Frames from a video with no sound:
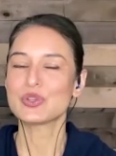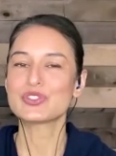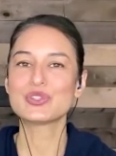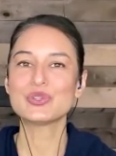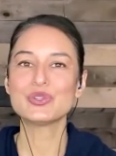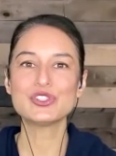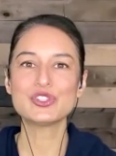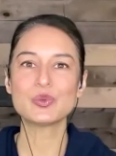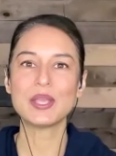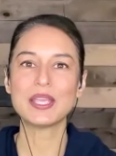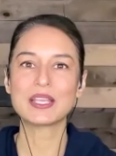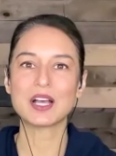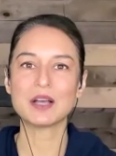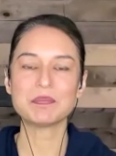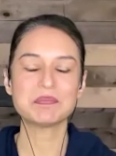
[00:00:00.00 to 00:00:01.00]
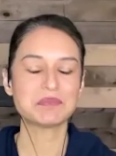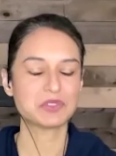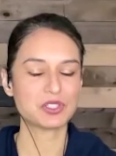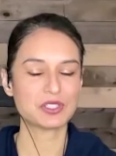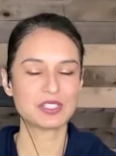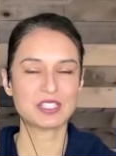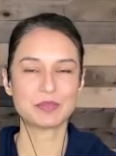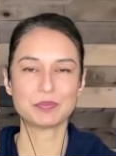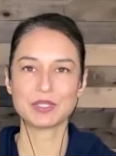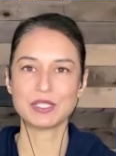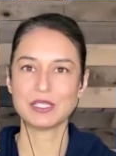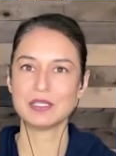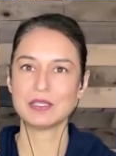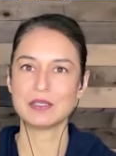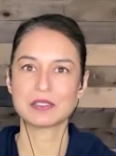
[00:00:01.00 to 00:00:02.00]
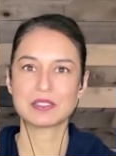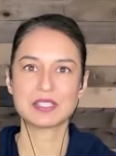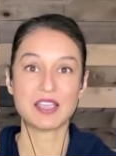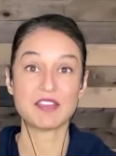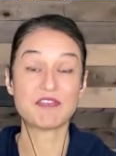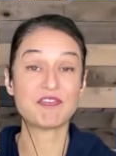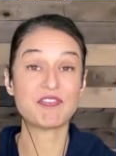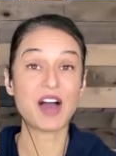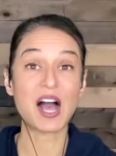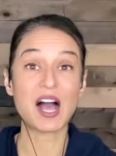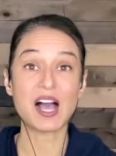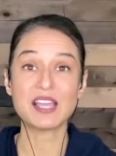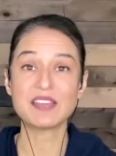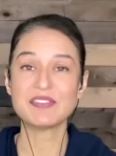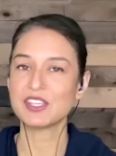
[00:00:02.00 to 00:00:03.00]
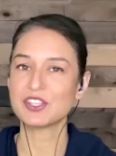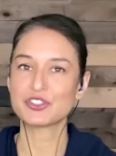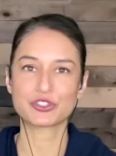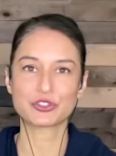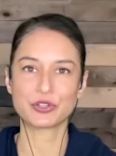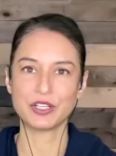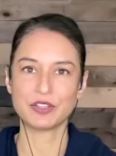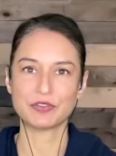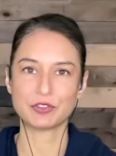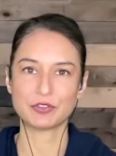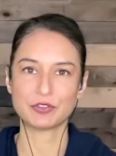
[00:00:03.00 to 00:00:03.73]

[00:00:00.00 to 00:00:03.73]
as soon as you wake up, just simply say 5 things you're grateful